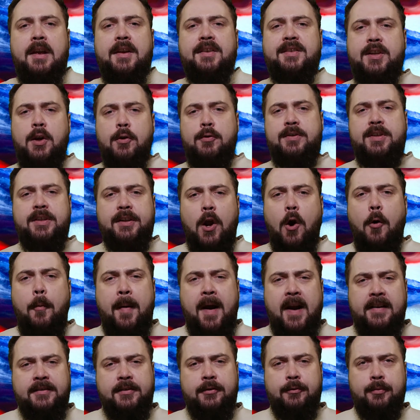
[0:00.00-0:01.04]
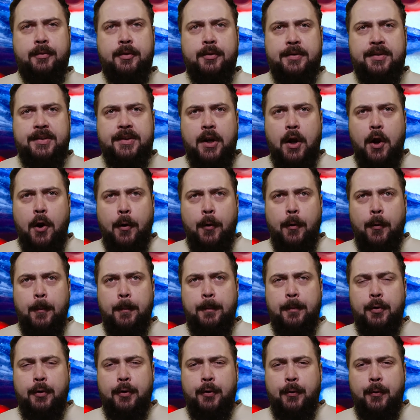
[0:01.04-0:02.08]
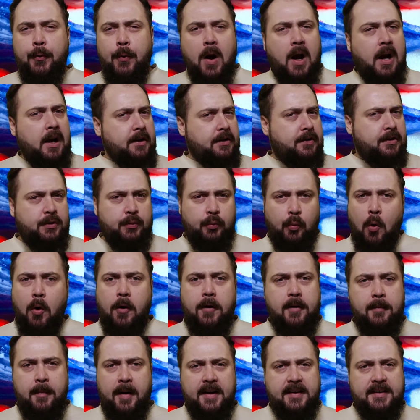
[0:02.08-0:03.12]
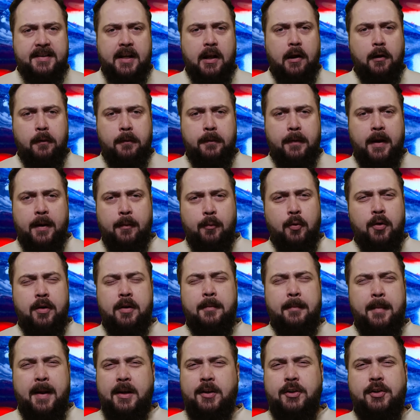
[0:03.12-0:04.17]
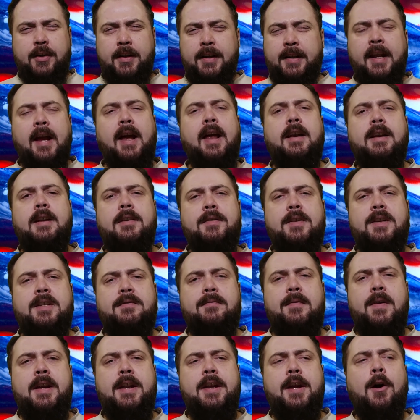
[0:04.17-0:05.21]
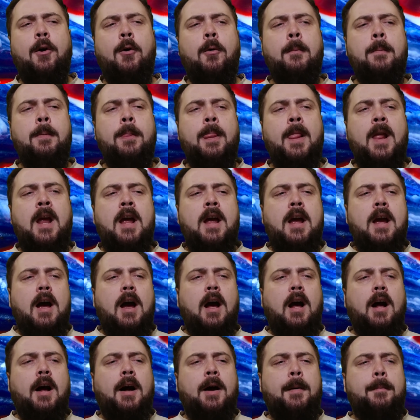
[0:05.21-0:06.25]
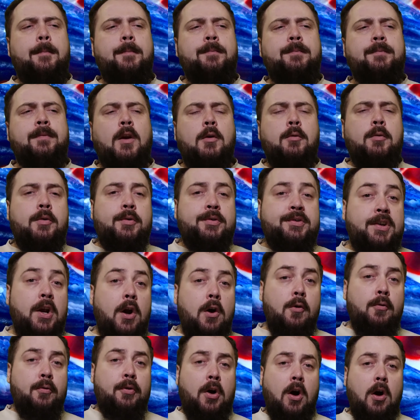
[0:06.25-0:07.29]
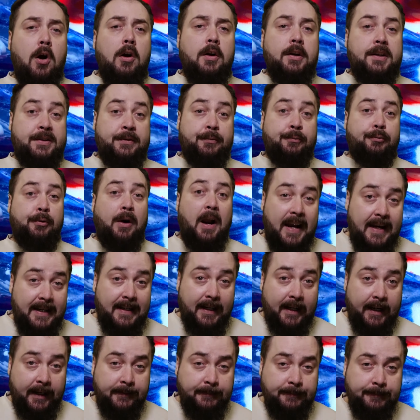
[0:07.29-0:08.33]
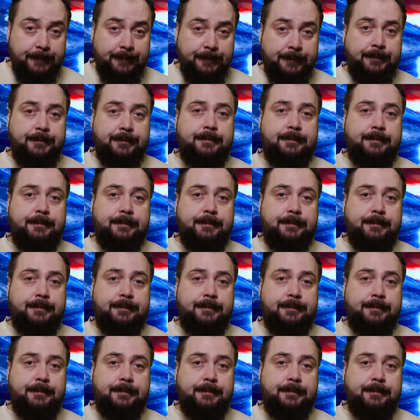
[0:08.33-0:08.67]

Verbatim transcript: So to go back to Rousseau, who I swore to myself I wouldn't mention again in this video, um, Rousseau calls writing